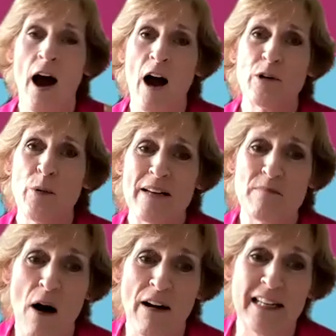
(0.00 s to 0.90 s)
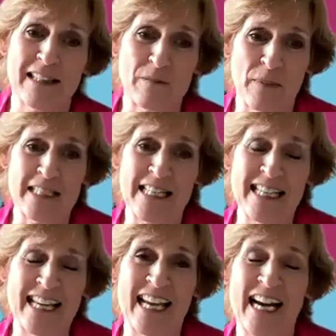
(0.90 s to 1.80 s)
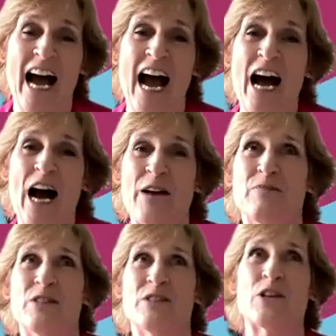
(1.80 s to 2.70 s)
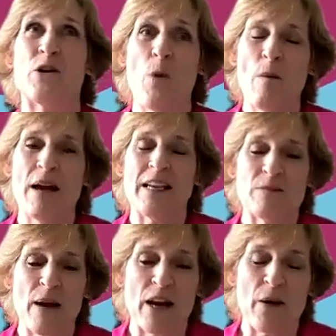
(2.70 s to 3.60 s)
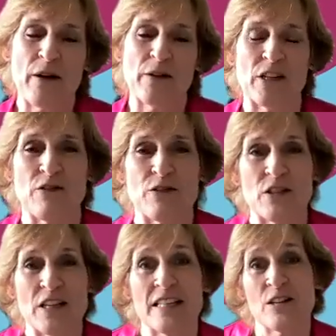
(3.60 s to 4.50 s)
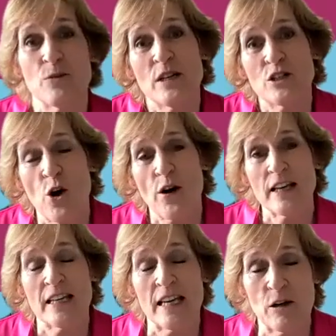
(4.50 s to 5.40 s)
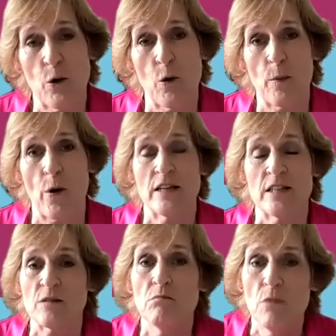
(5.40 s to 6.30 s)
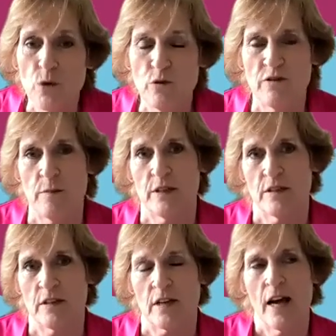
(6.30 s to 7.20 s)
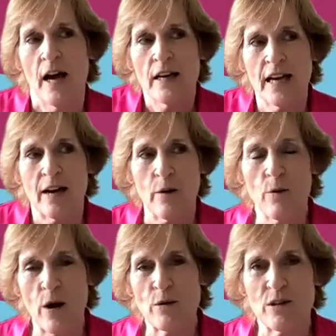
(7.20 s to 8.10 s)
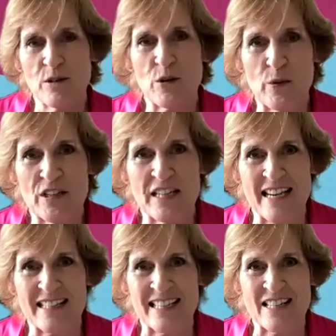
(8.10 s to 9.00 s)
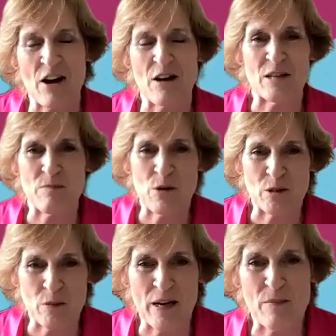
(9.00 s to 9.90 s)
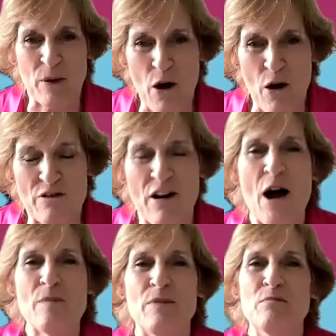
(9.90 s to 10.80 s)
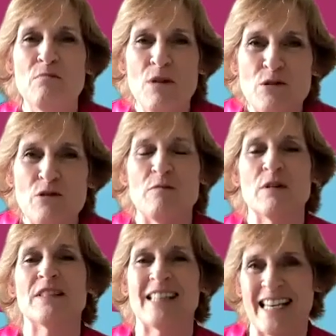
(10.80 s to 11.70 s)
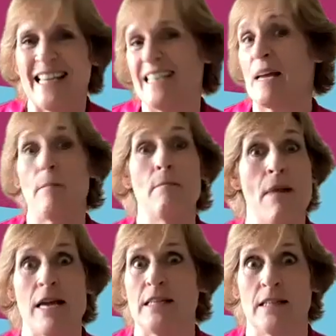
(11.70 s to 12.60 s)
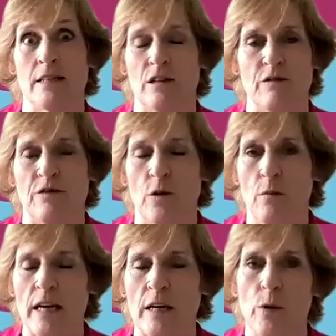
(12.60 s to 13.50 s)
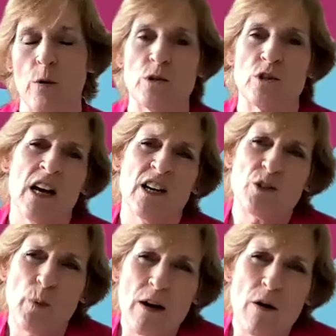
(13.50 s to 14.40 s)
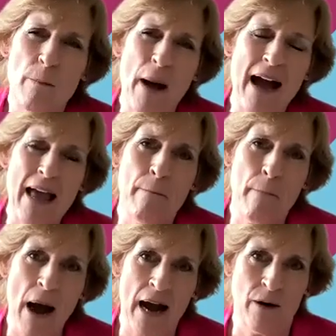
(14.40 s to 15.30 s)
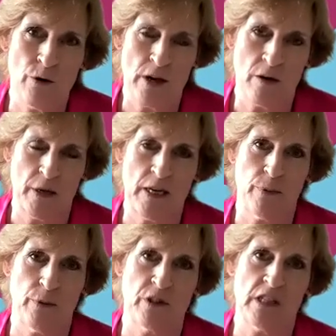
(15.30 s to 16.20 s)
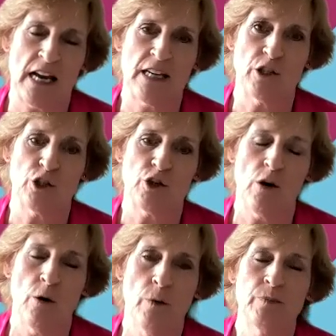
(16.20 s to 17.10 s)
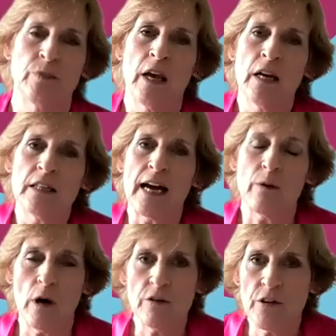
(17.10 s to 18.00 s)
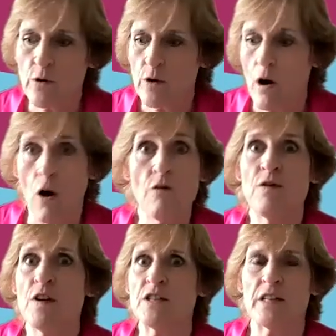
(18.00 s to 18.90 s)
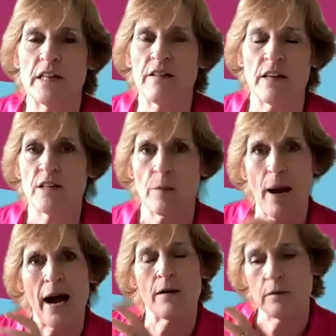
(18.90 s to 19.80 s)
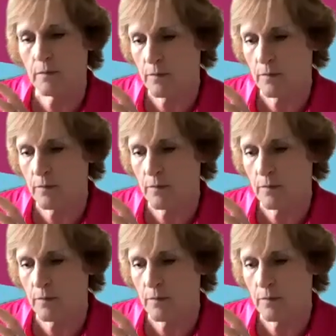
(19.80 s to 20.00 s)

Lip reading: I'm going to add my little bit in here. So what makes mental health different is that we try and incorporate some movement. Now, I won't use the word exercise, it puts people off, but movement is medicine for menopause. So we are about empowering people to take control. Now, there are obviously things about